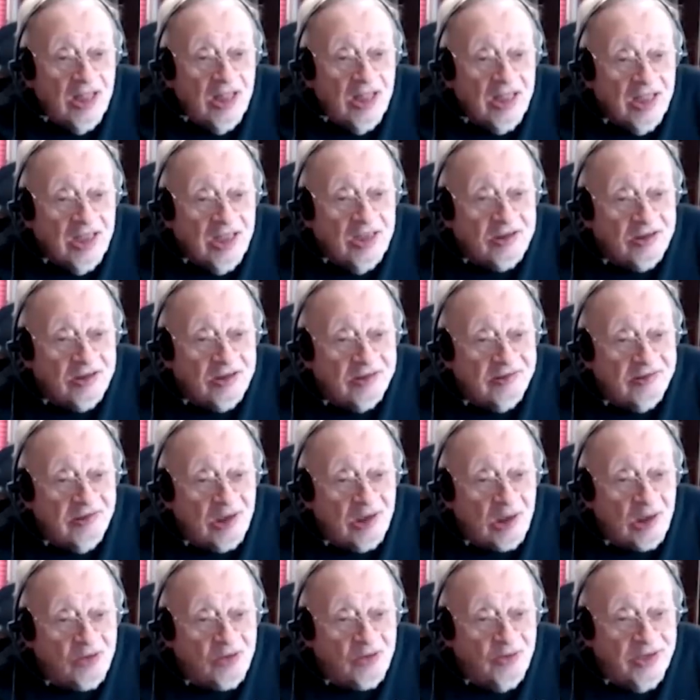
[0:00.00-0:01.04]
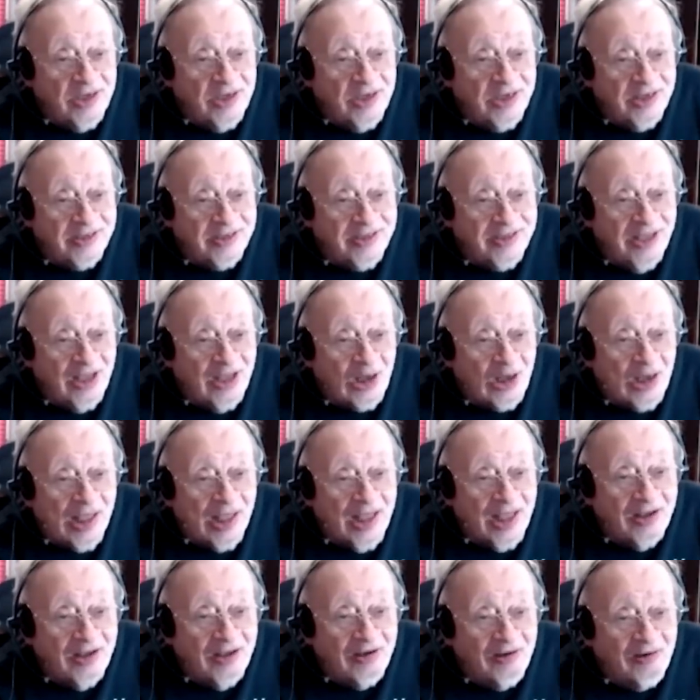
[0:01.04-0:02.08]
He said, Chicklets, we got to get the hell
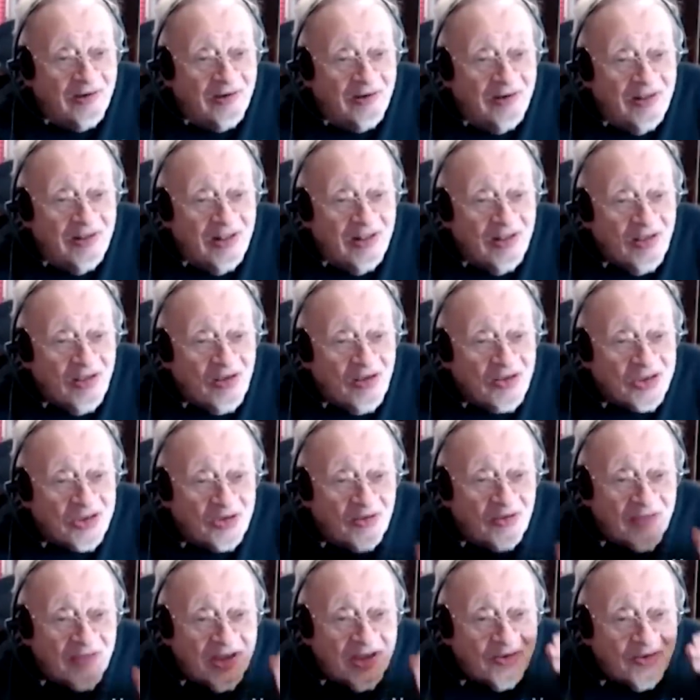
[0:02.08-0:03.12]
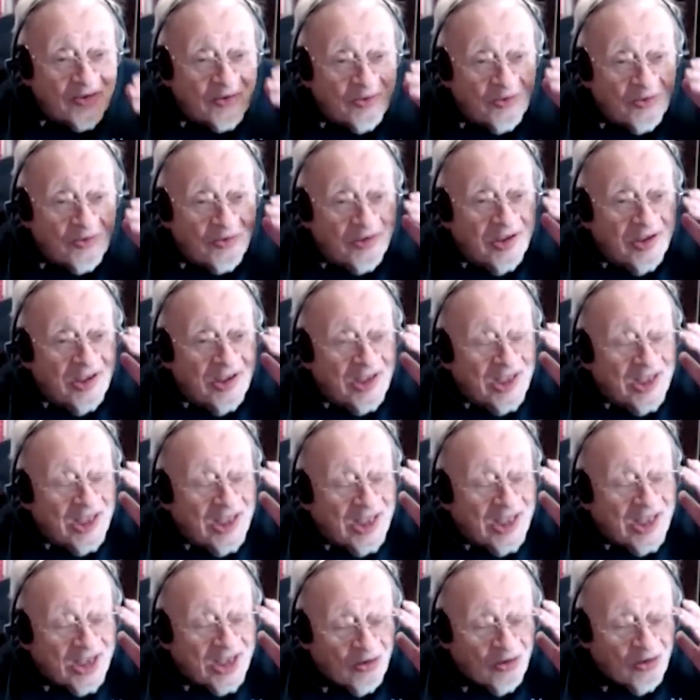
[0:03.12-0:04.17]
out of here. So they do.
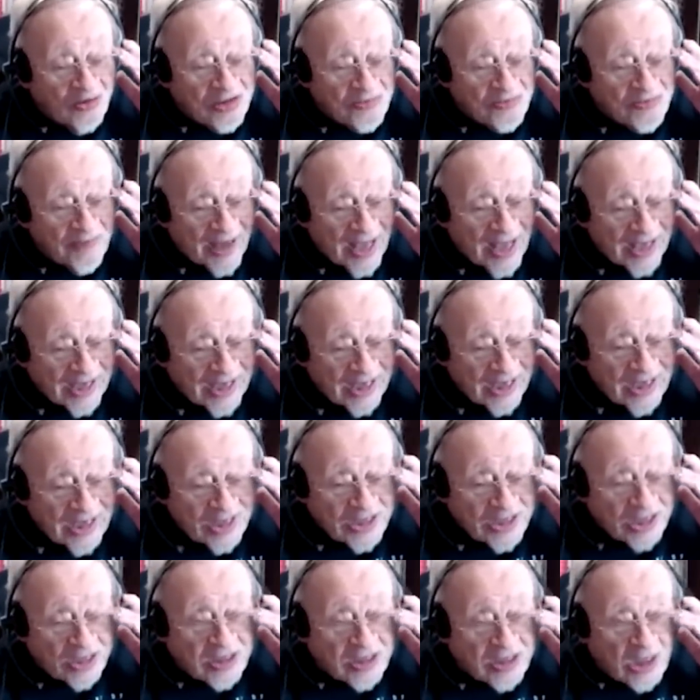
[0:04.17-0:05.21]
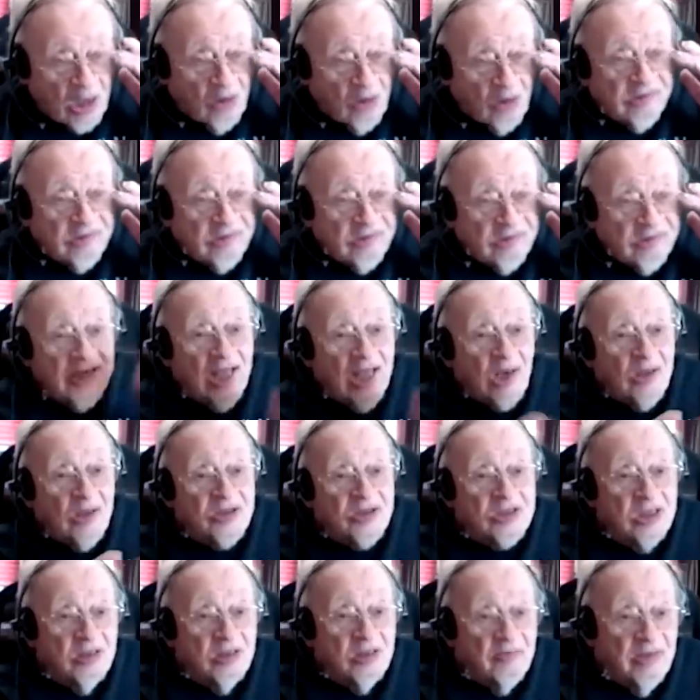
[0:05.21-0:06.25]
He goes back and he says to Lochi, now
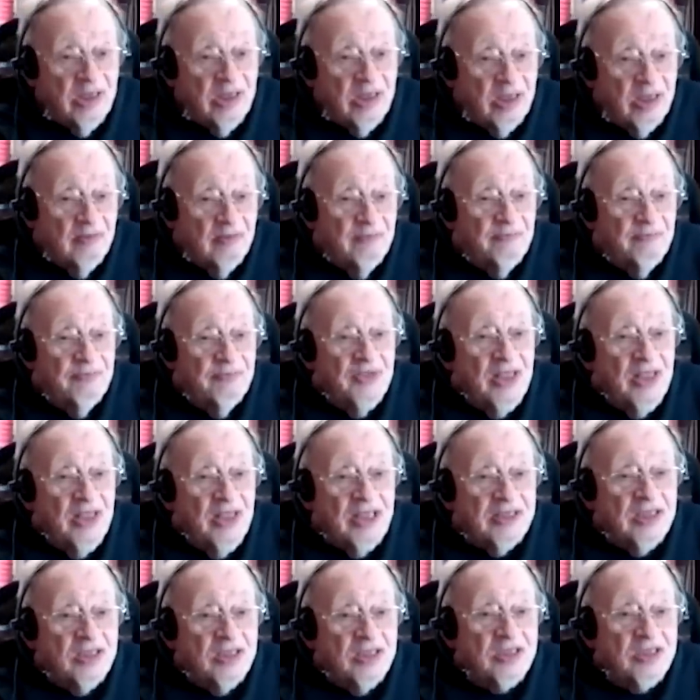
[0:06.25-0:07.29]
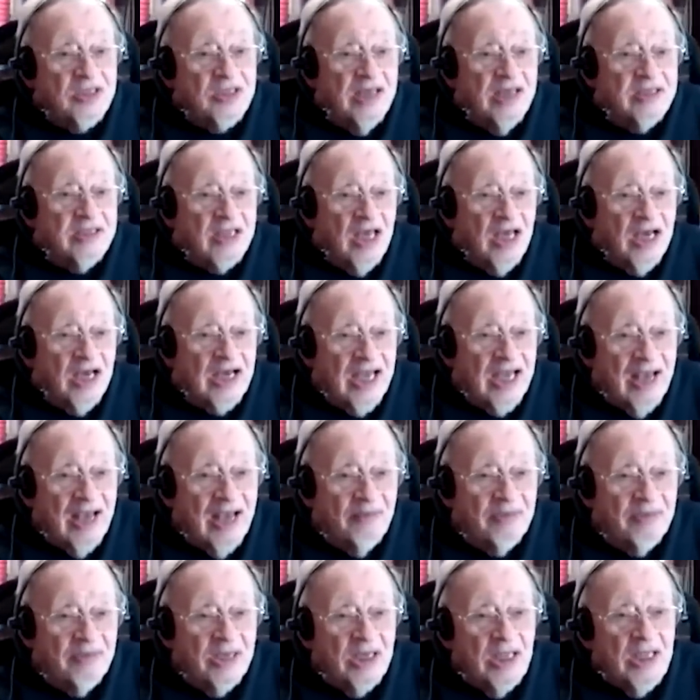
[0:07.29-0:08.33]
listen to me. This guy's got a habit.